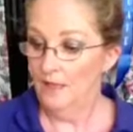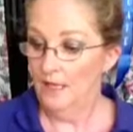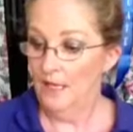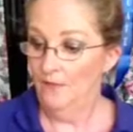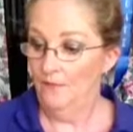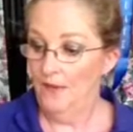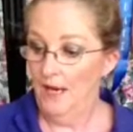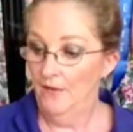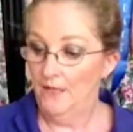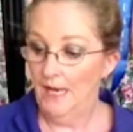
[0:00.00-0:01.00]
If
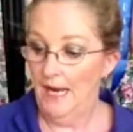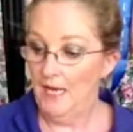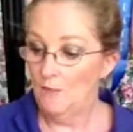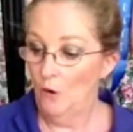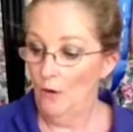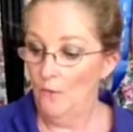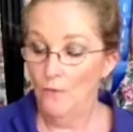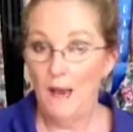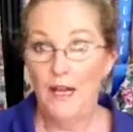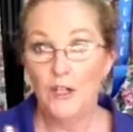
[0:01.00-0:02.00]
there is any more
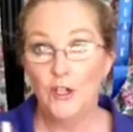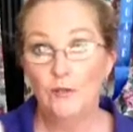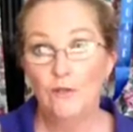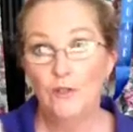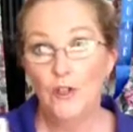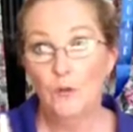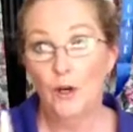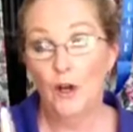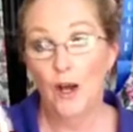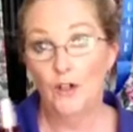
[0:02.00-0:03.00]
information you would
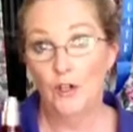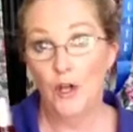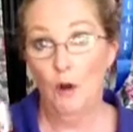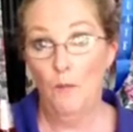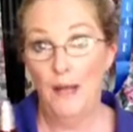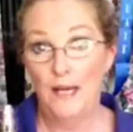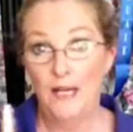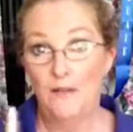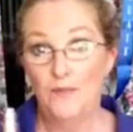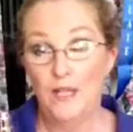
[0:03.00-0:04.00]
like to know about
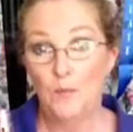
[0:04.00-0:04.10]
any of these